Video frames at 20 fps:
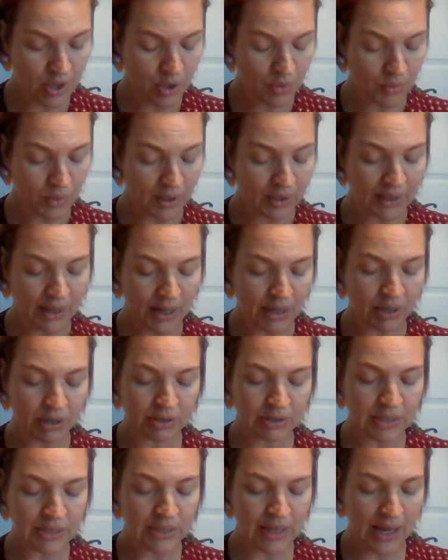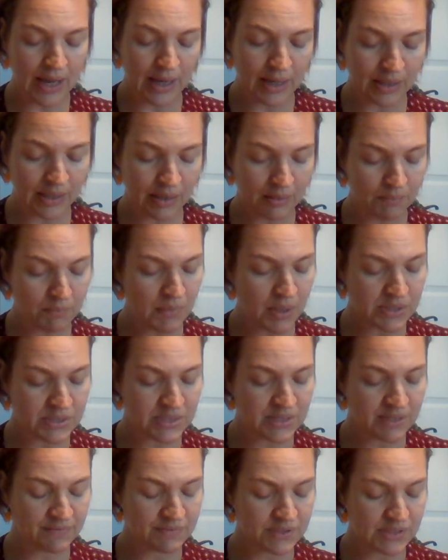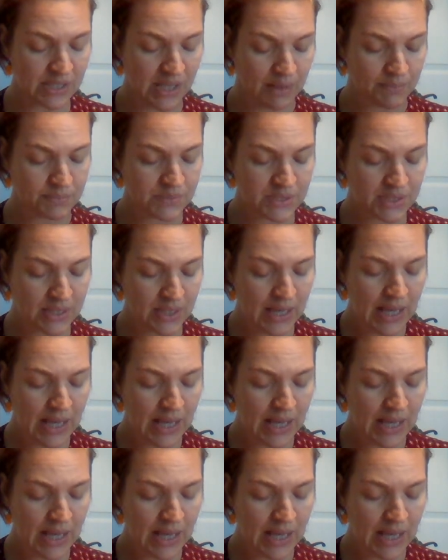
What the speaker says: where Karen and Annie must have slept.